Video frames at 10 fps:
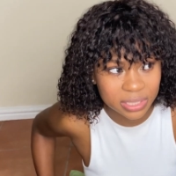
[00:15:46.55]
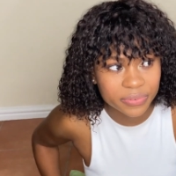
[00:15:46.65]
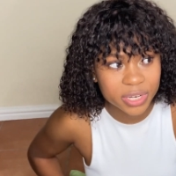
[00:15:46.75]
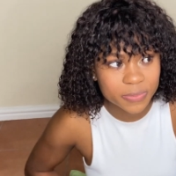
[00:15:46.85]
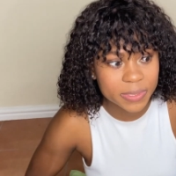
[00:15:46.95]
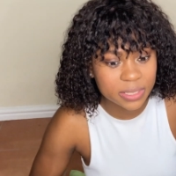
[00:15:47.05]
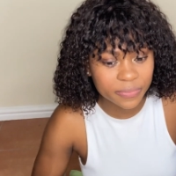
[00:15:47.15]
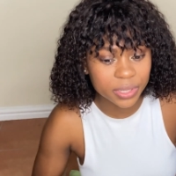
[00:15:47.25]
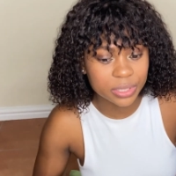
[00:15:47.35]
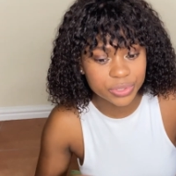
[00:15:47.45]
It's very
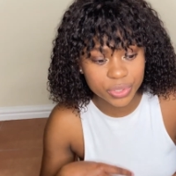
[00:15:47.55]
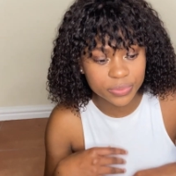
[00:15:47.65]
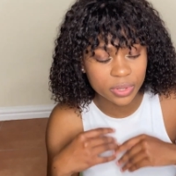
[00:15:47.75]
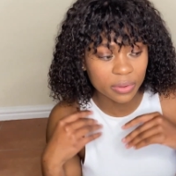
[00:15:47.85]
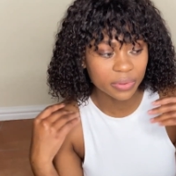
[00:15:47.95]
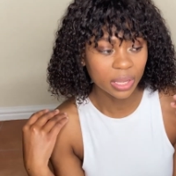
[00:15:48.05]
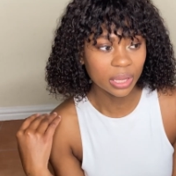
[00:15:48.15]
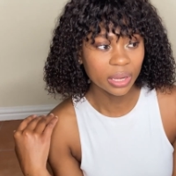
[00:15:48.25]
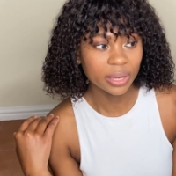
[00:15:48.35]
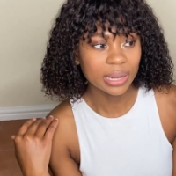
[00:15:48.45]
specific in terms of,
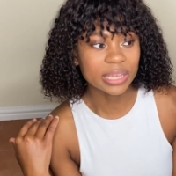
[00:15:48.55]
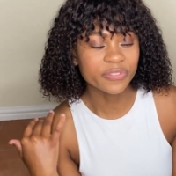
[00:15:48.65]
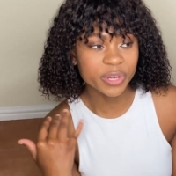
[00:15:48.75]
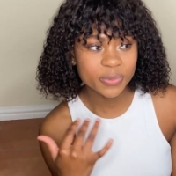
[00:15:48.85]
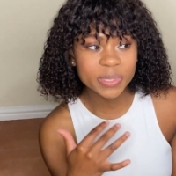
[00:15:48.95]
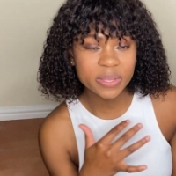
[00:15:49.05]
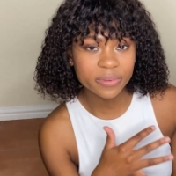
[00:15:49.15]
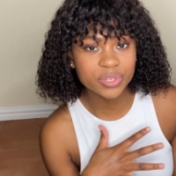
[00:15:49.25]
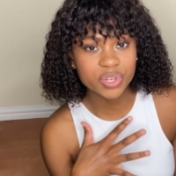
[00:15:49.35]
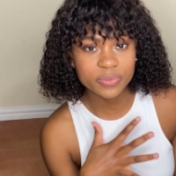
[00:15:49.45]
like, very
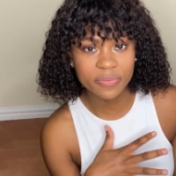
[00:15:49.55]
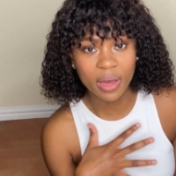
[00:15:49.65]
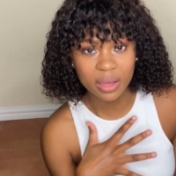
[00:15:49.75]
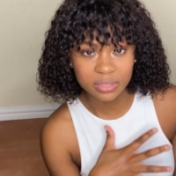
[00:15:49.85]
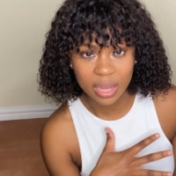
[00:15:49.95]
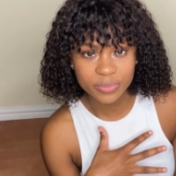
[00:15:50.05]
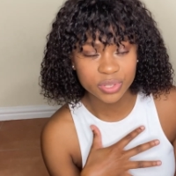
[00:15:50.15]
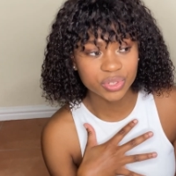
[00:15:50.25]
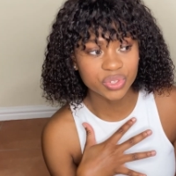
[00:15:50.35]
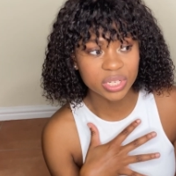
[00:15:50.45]
specific in terms of the outcomes
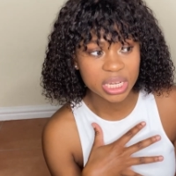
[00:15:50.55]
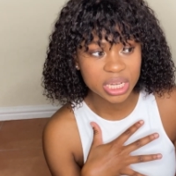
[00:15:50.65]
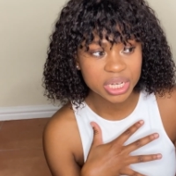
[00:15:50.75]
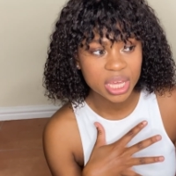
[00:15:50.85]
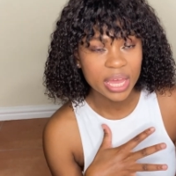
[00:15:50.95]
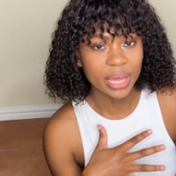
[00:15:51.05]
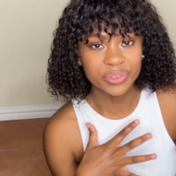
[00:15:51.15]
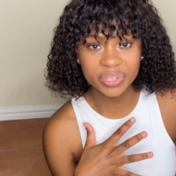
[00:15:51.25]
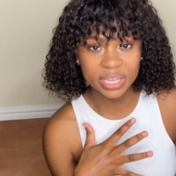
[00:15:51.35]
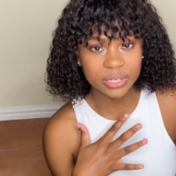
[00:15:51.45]
that you need,
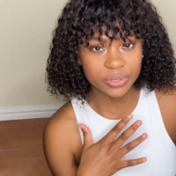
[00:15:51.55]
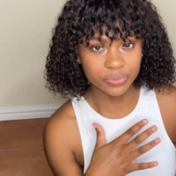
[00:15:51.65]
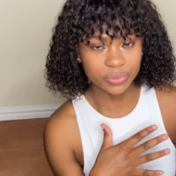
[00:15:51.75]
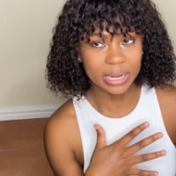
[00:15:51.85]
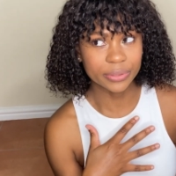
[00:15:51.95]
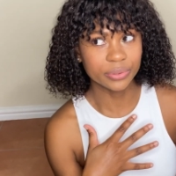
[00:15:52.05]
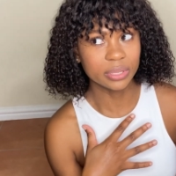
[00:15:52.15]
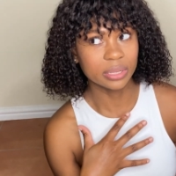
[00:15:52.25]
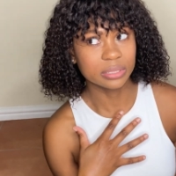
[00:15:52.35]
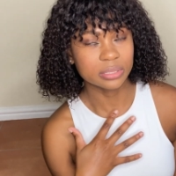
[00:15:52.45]
and you get review, like, you
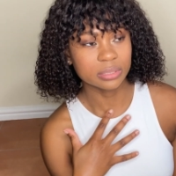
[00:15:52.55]
get